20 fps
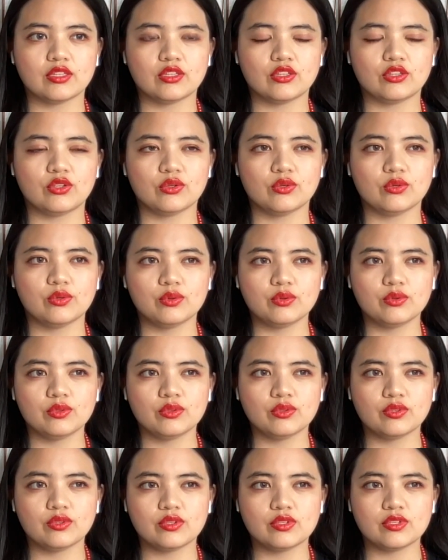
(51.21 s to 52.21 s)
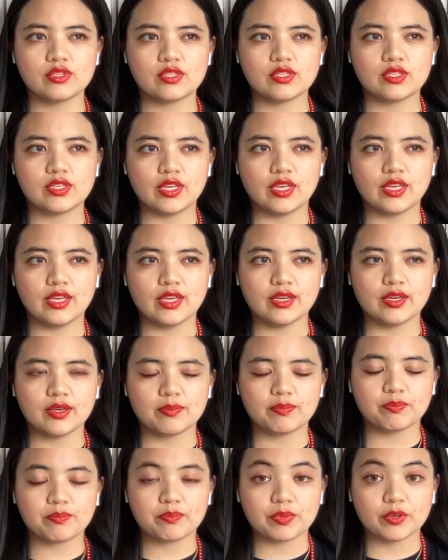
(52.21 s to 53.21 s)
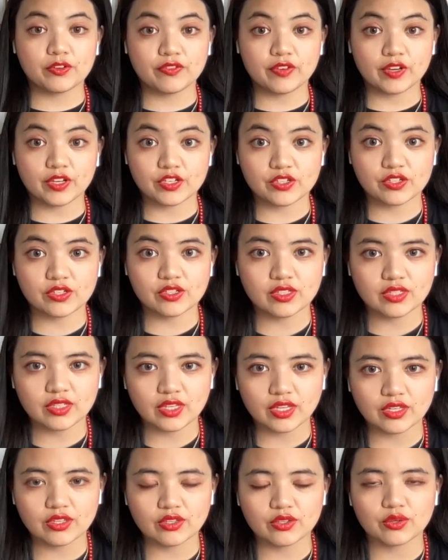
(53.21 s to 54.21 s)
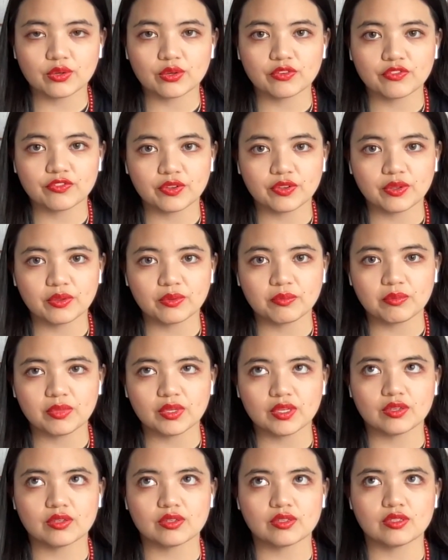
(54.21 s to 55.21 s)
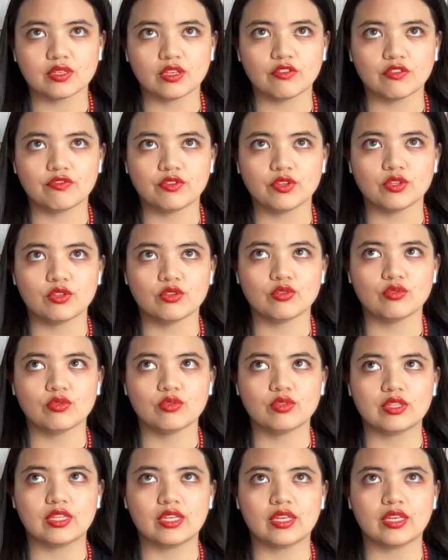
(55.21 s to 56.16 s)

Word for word: don't seek perfection in your film because if you do